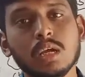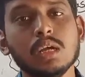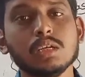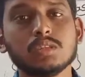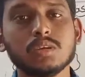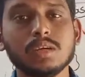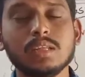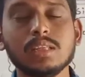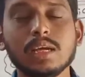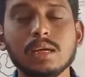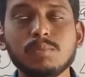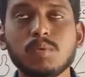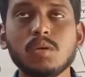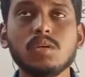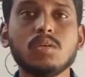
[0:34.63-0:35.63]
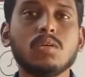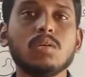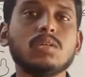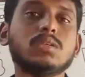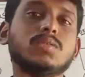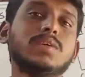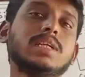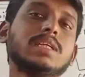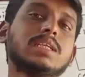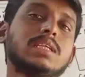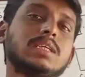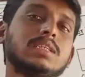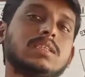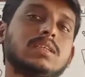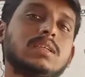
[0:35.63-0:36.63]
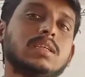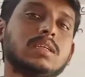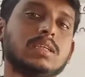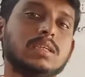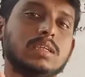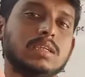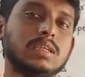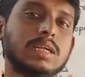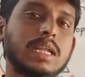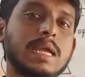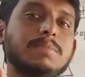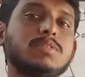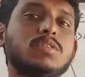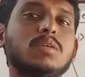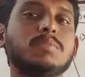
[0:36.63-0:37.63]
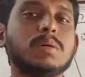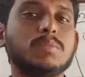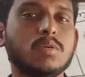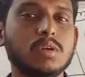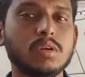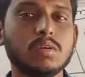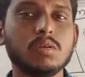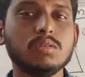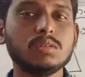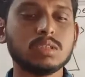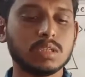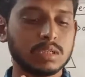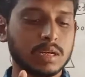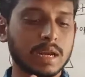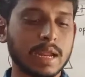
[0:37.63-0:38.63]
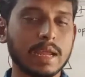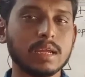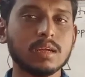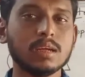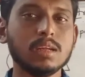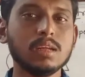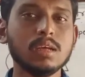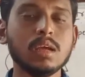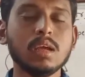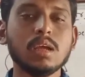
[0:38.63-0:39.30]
So in that polygons we discuss the types of polygons. Triangle.